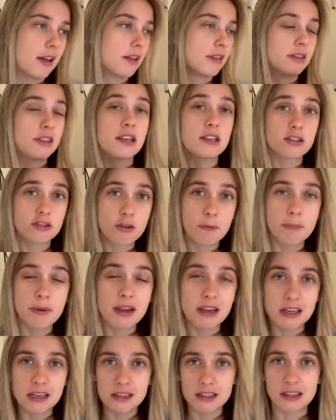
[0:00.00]
This could be
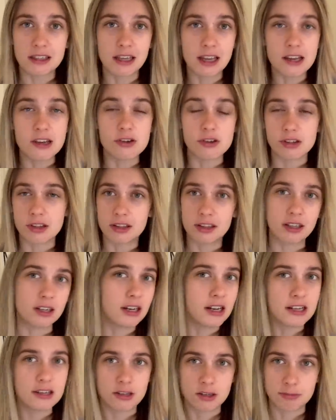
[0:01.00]
an indication that the
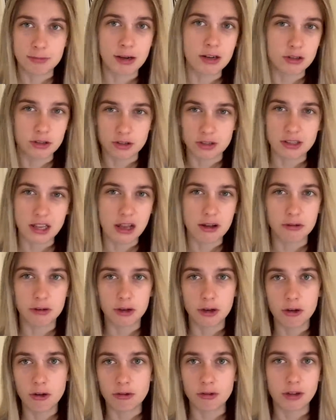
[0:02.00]
Glazers might just stay all
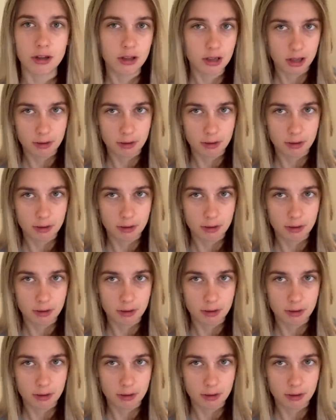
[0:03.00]
along